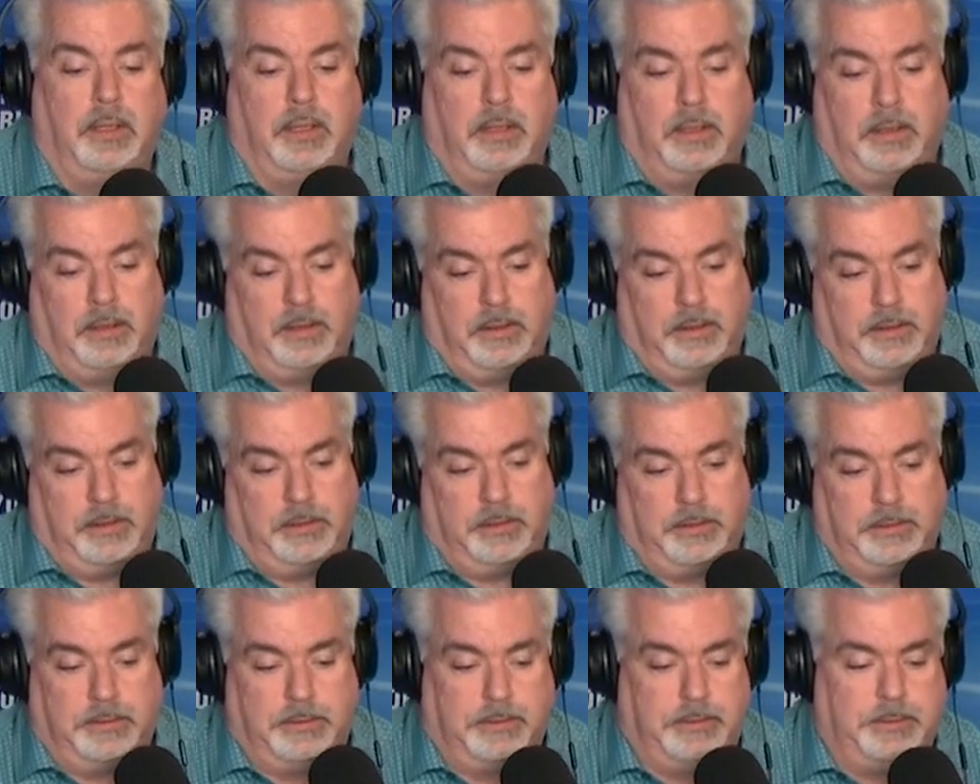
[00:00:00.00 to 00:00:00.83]

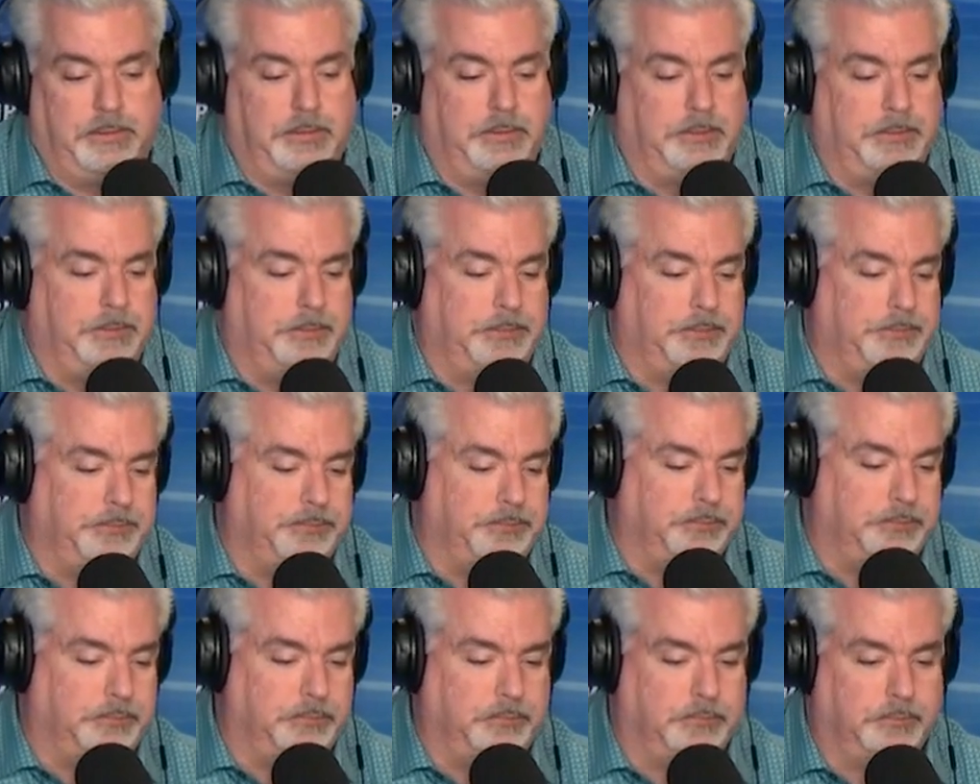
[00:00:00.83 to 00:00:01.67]

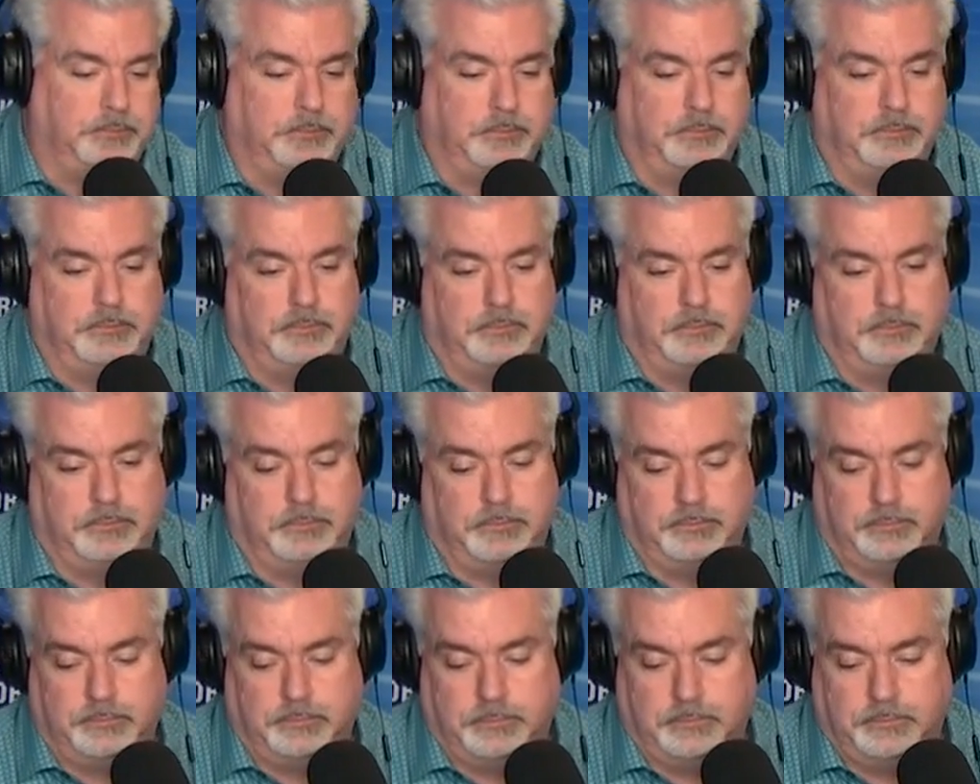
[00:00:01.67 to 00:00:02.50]

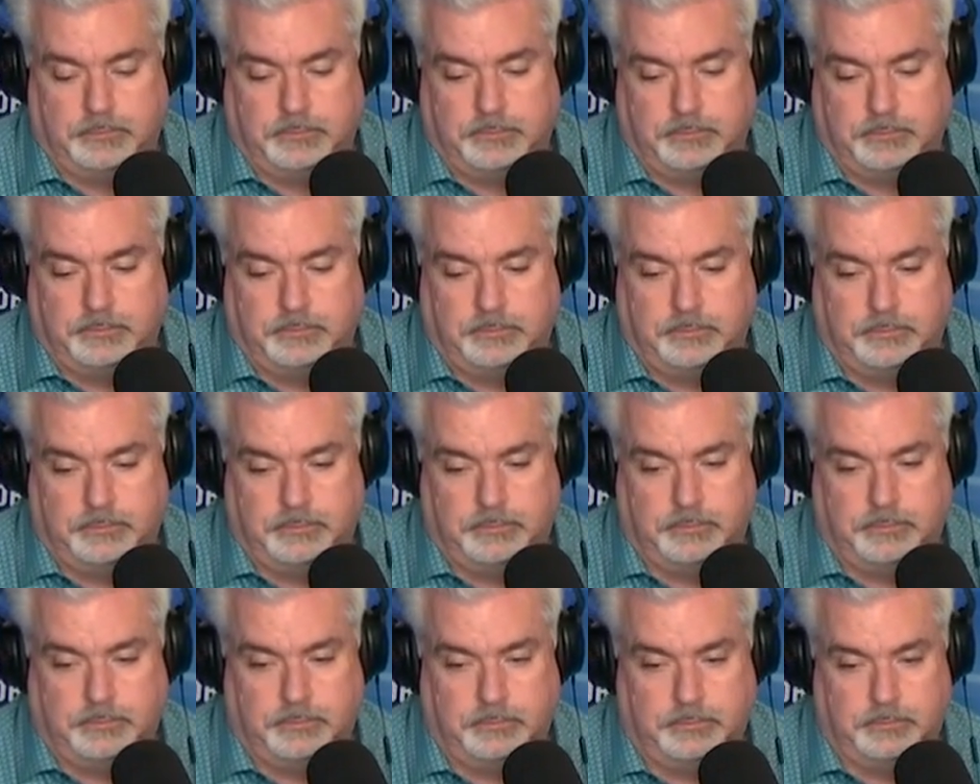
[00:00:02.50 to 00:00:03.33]

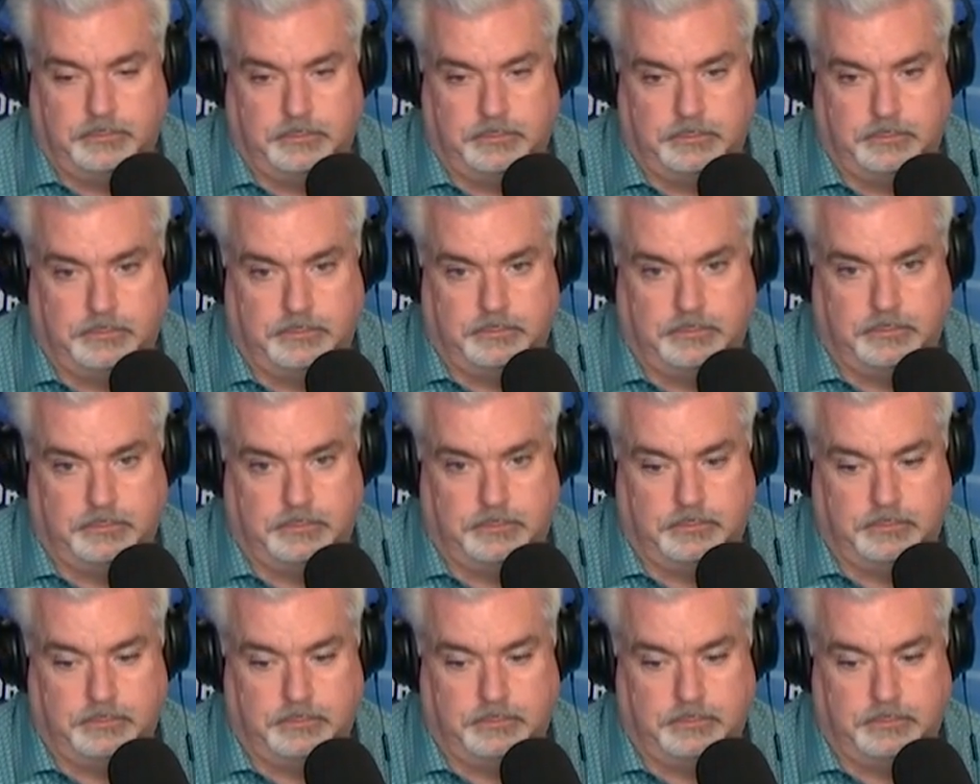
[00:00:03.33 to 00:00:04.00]
(not speaking)